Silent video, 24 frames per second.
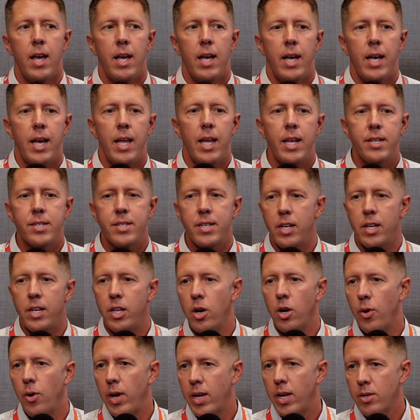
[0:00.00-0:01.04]
And he said, You
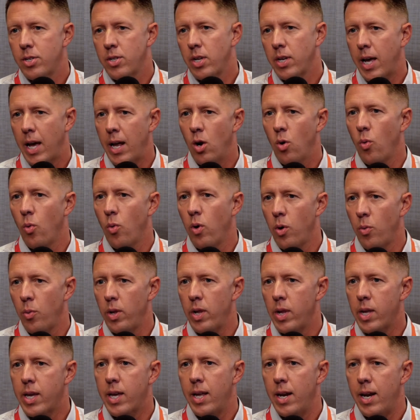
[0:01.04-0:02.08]
know, he goes, Look, I don't want to
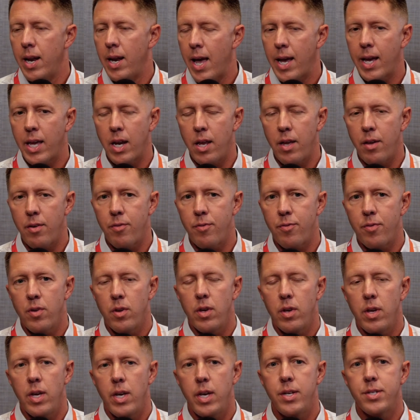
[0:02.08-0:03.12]
really get negative
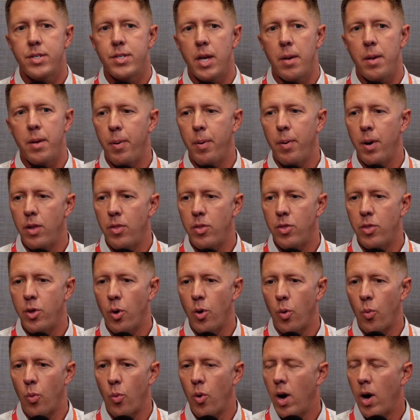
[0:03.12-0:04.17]
he said, but the
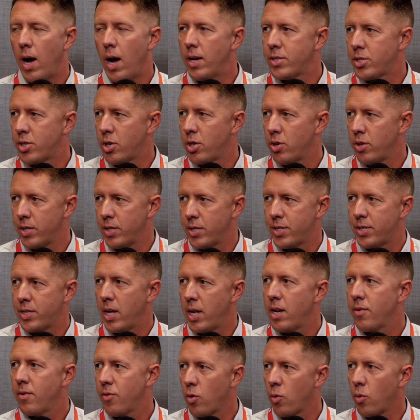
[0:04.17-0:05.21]
roster, the
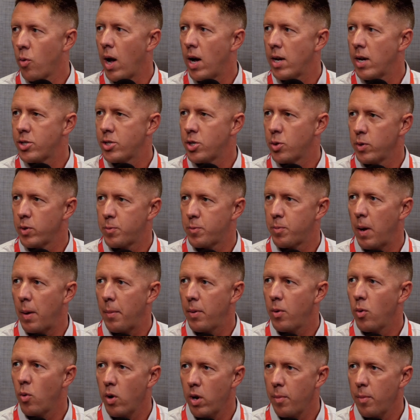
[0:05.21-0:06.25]
state of the roster was
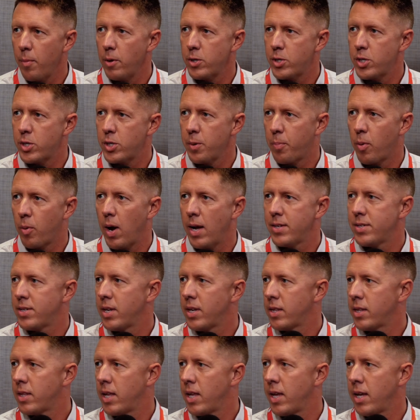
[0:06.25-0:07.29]
probably one of the most
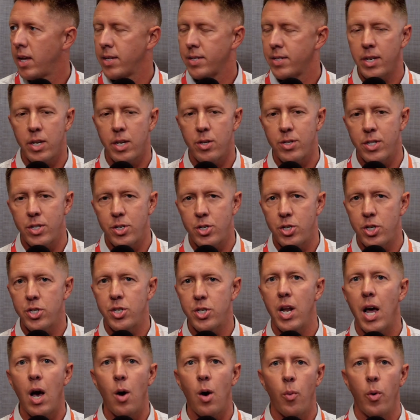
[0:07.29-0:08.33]
surprising things. He goes, it's just
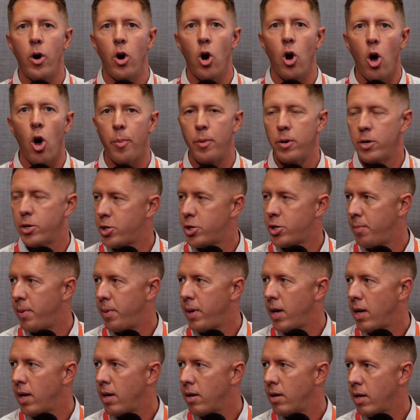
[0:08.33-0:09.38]
not where Auburn should
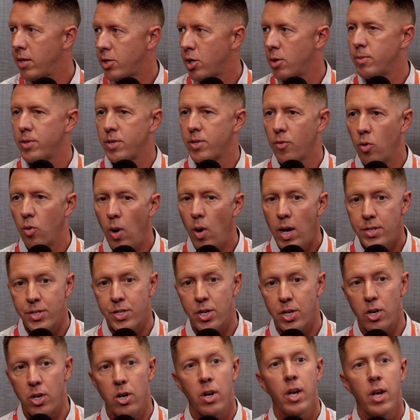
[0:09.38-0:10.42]
be yeah. in terms of a
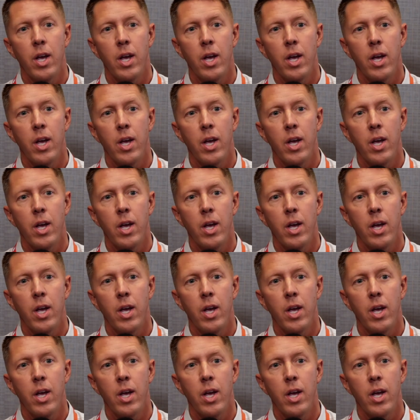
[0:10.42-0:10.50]
roster.